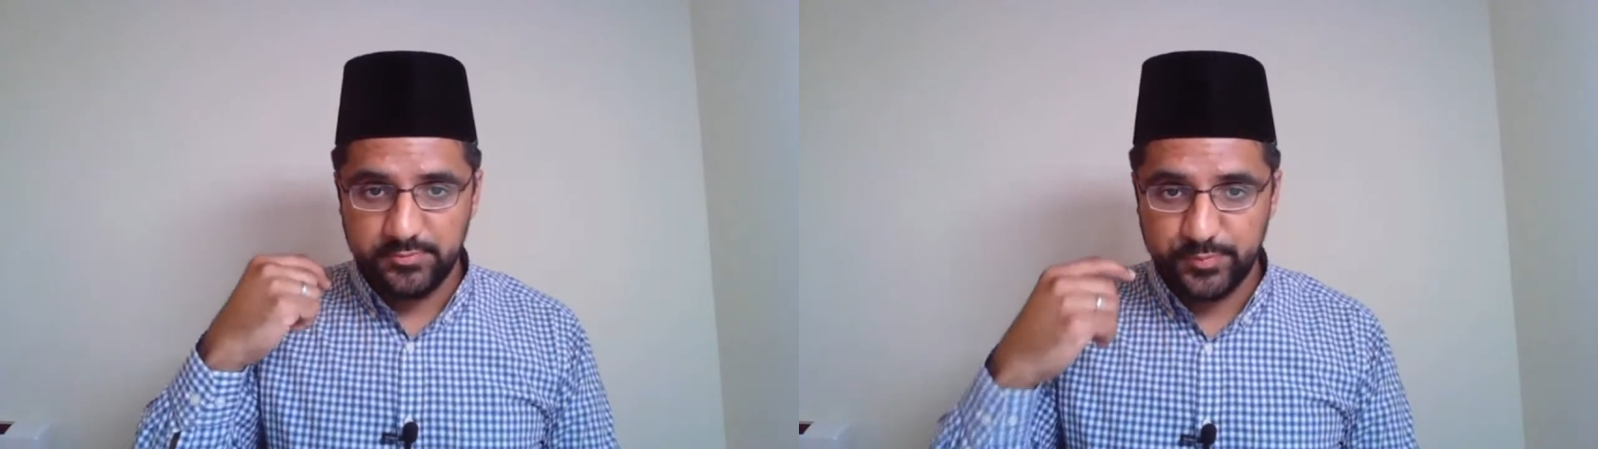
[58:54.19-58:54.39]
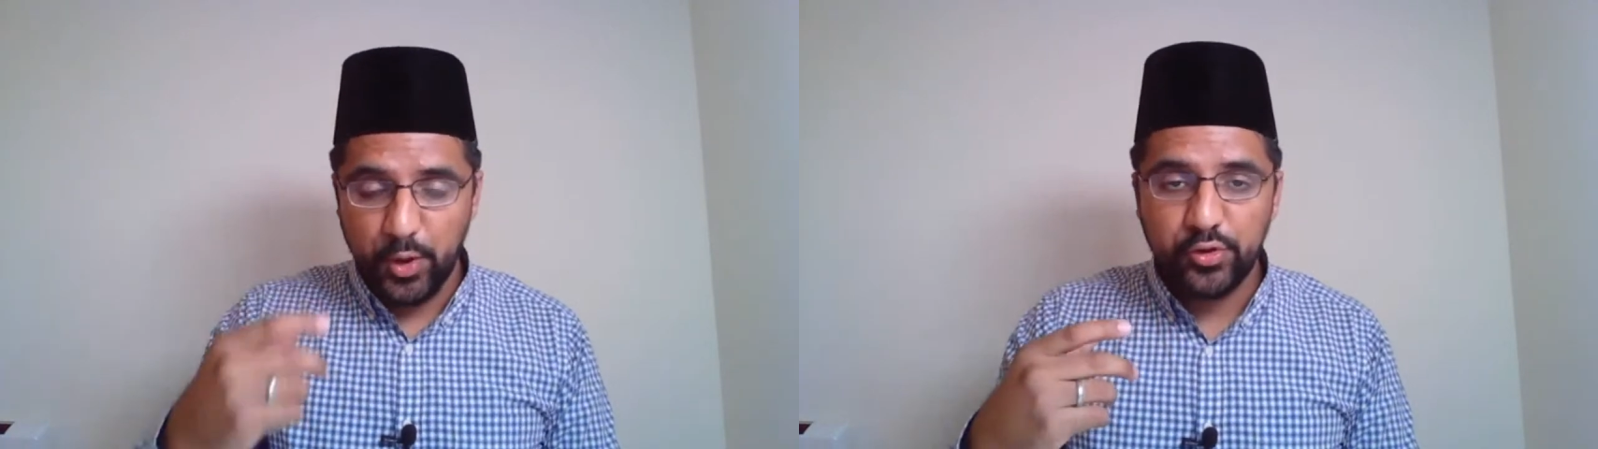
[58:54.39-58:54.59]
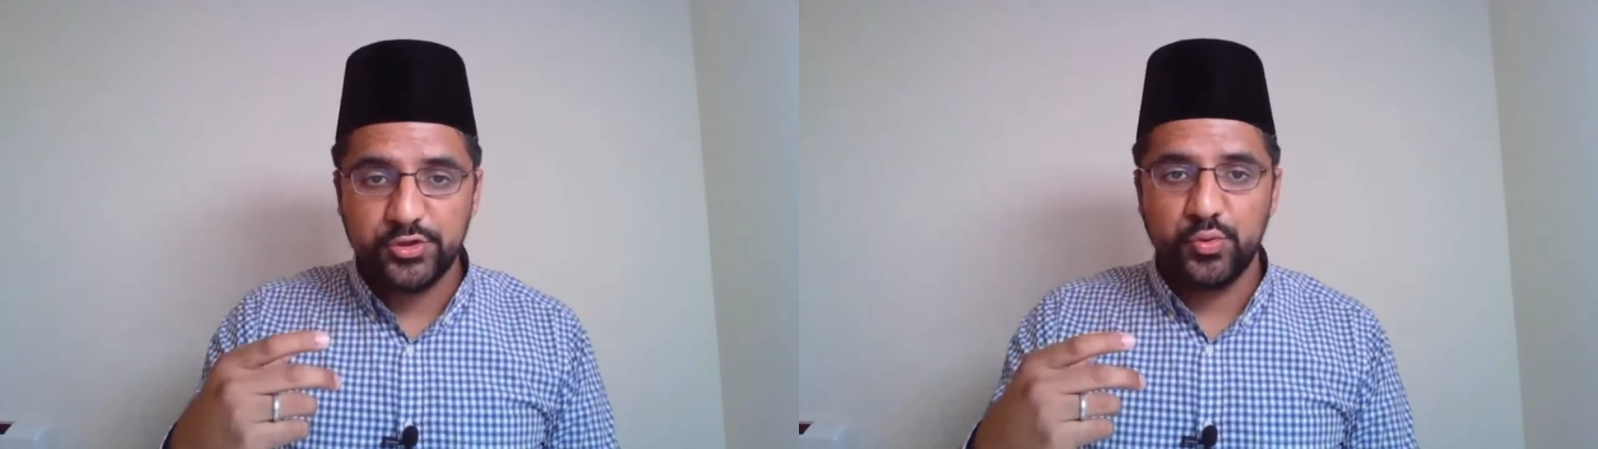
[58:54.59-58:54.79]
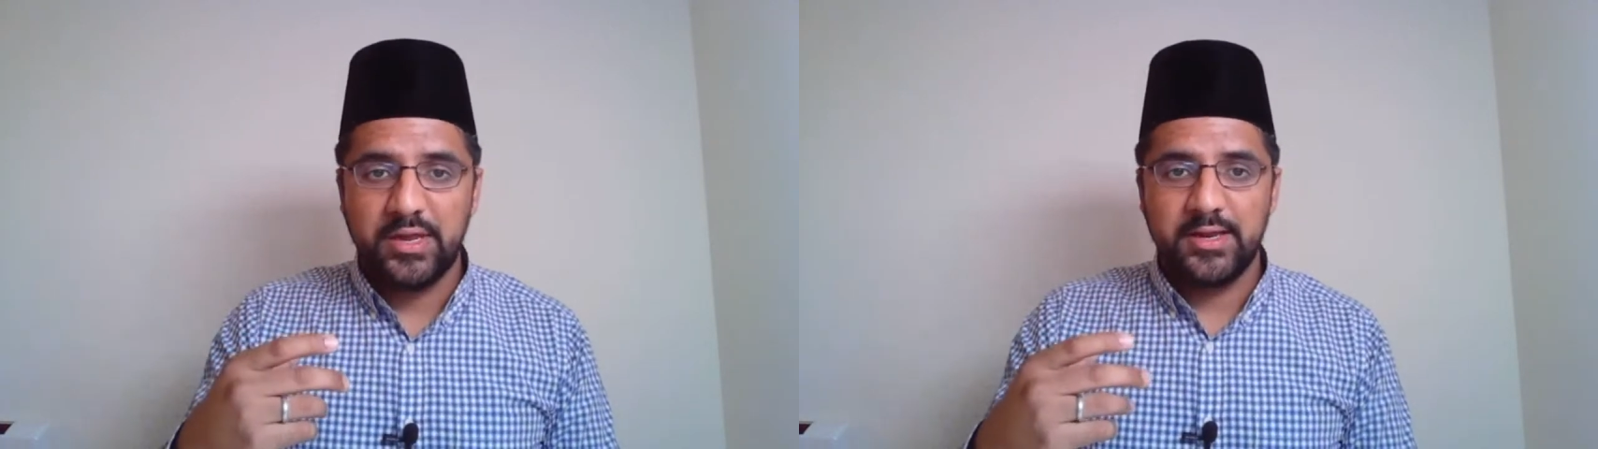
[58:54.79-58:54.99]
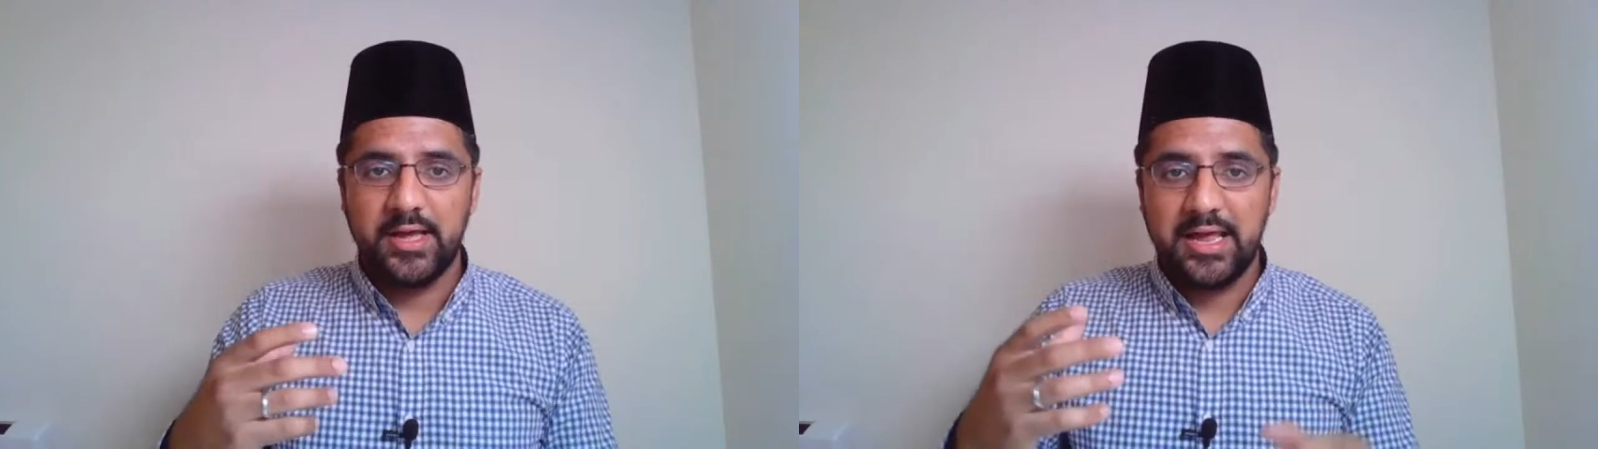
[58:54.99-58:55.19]
spoken to
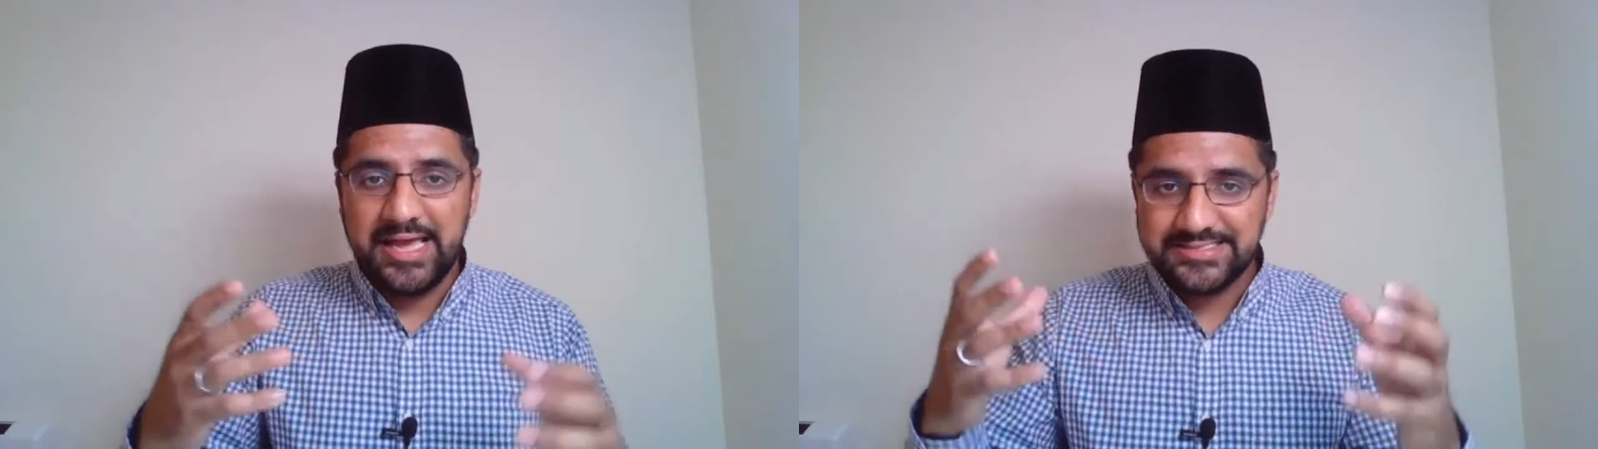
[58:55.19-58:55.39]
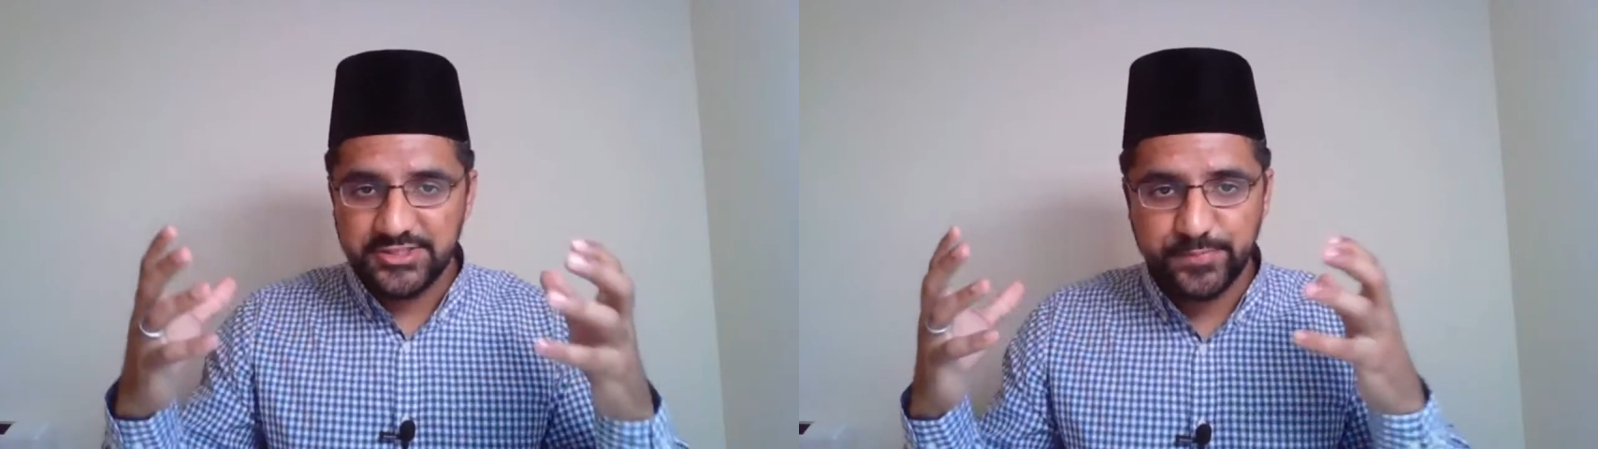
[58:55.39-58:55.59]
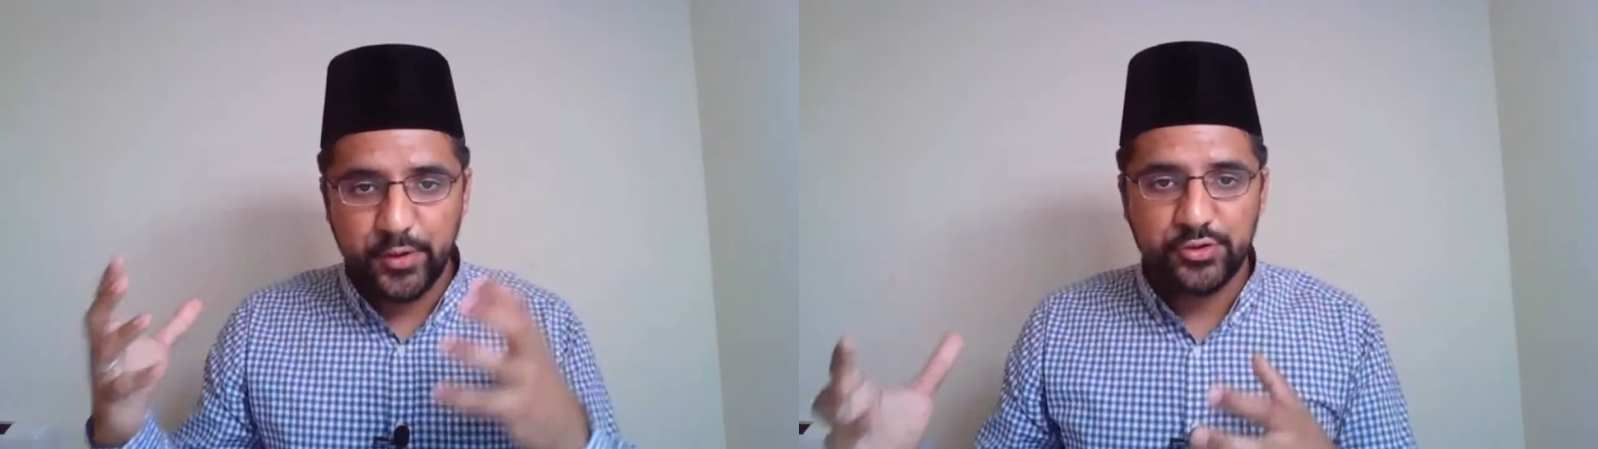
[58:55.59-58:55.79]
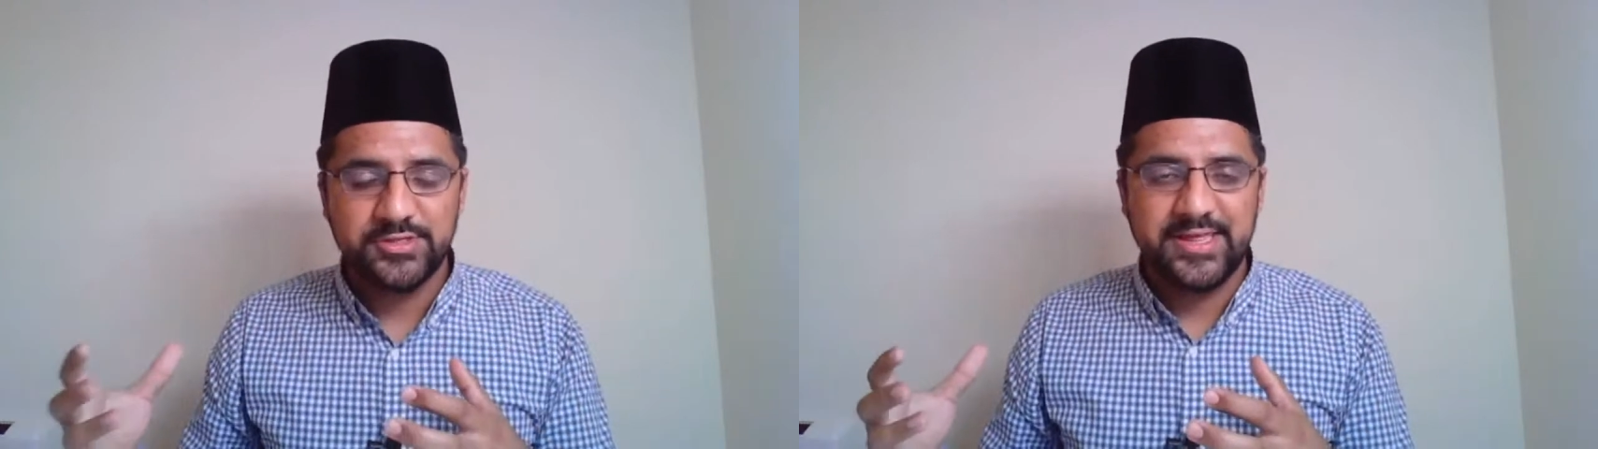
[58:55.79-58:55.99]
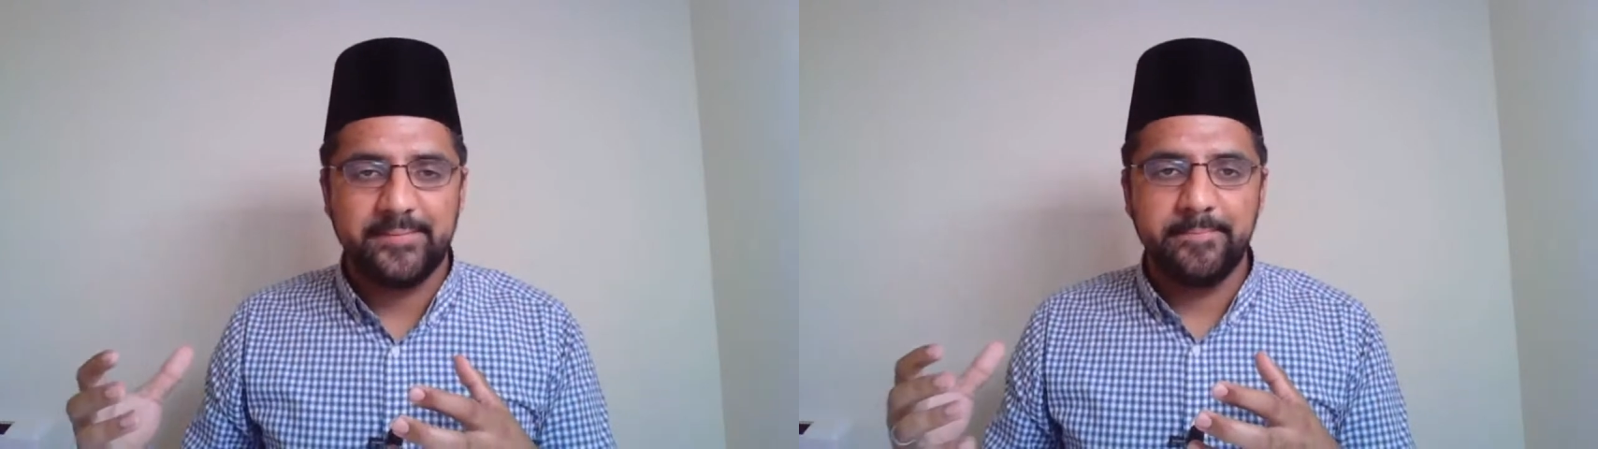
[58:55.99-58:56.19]
Allah, Allah hasn't spoken
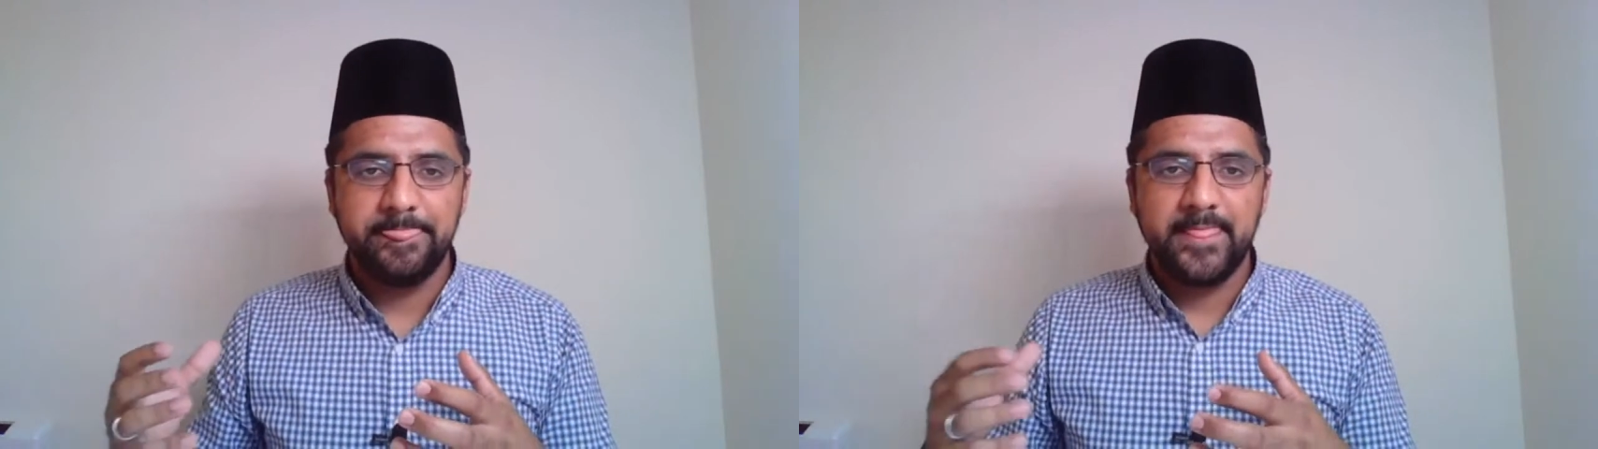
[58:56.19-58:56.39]
to them,